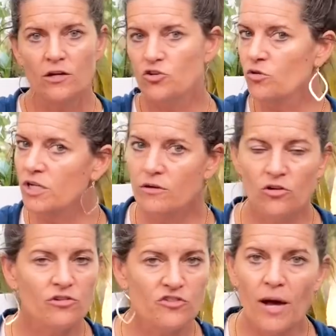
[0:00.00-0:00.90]
doing
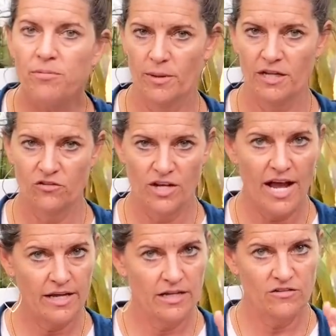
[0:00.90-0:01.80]
your supplements. It,
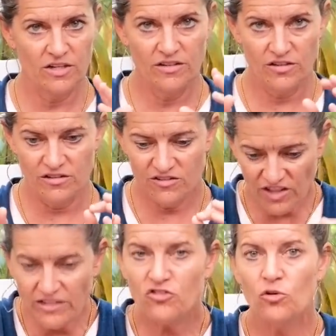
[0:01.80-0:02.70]
it's, it's a
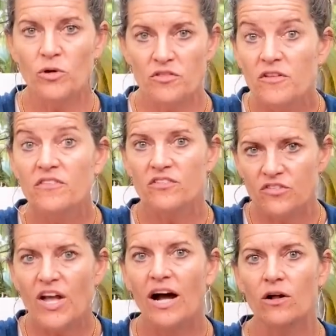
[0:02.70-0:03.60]
sensor within the
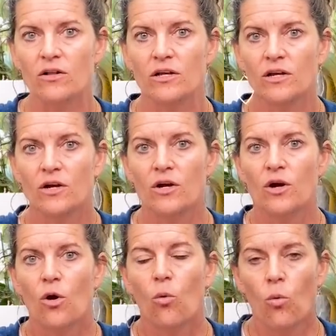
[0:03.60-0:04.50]
cell.
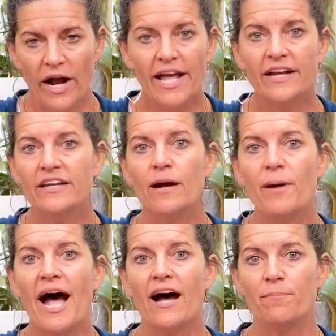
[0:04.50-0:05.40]
What ended up
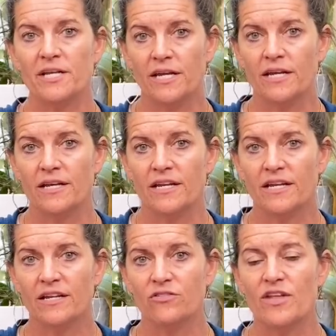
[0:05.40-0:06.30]
happening
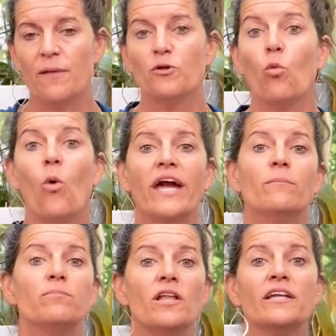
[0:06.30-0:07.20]
is that the
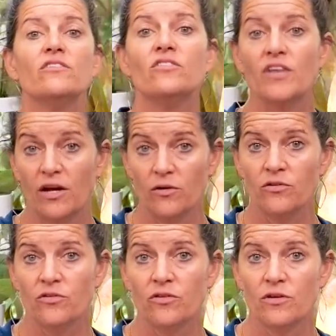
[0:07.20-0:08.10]
white blood
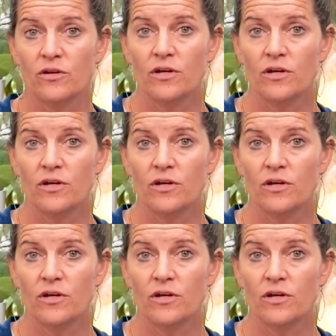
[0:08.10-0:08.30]
cells